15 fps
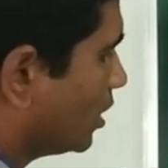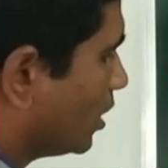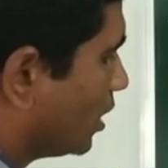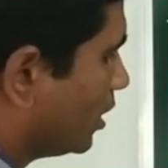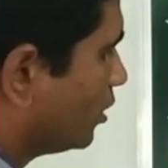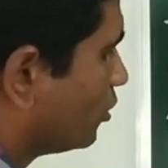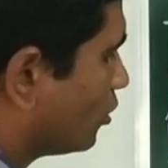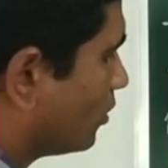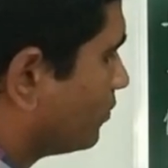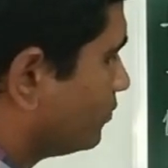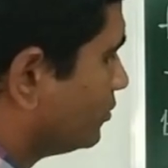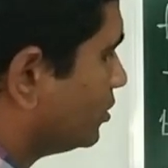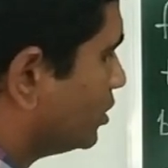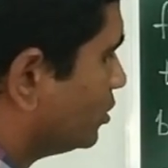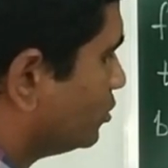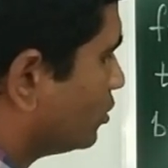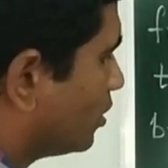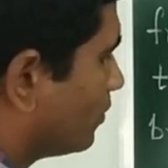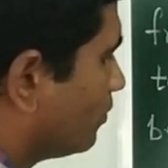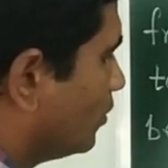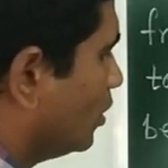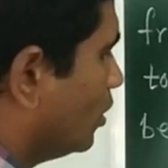Rate of change
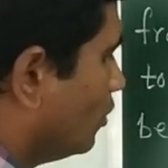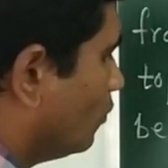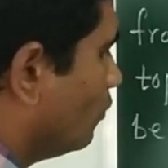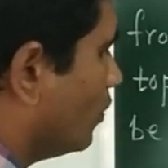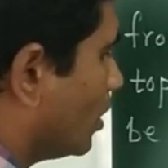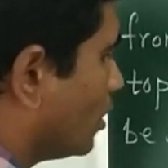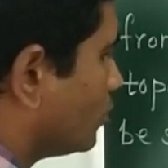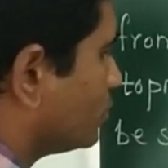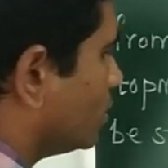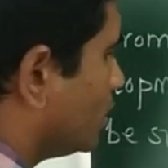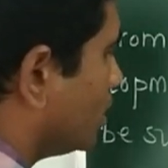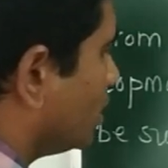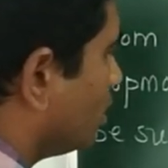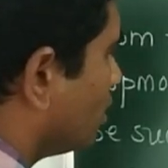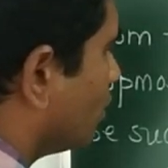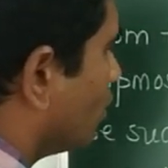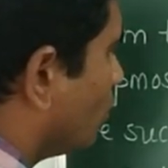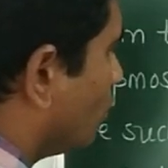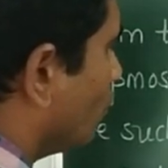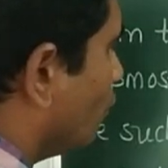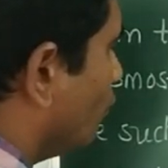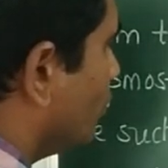of velocity
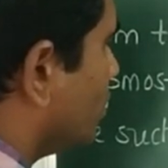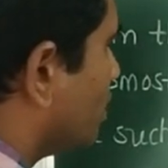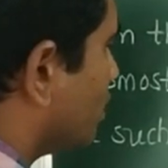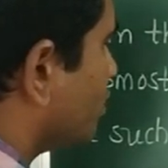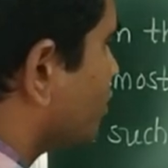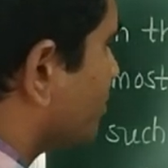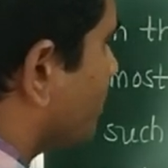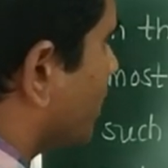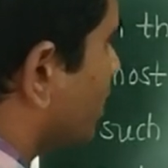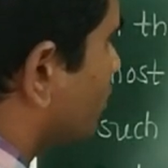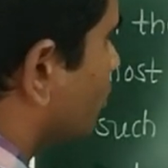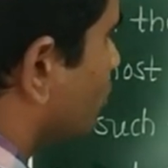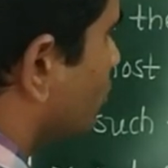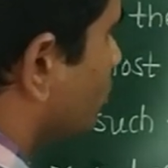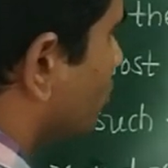with respect to